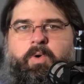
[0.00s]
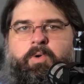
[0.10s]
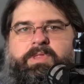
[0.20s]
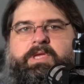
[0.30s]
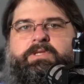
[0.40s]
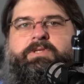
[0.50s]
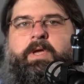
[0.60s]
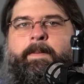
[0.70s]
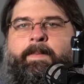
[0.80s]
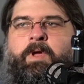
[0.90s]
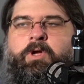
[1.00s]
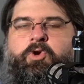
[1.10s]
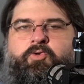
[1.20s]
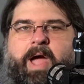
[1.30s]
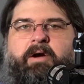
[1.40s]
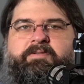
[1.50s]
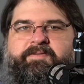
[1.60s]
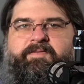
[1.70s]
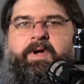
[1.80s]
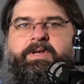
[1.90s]
or these
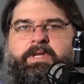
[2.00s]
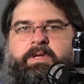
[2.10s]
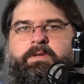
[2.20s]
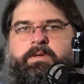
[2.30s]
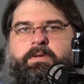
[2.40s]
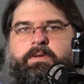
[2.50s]
crowd-funded